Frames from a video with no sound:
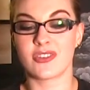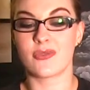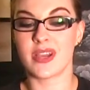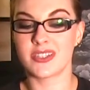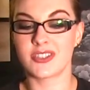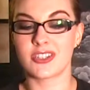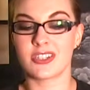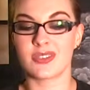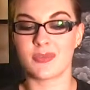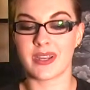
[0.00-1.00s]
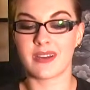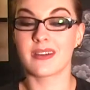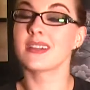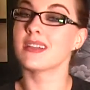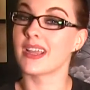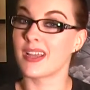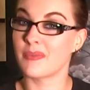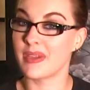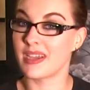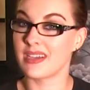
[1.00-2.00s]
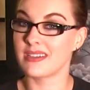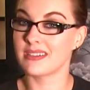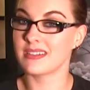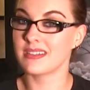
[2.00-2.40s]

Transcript: The question is where and how bad.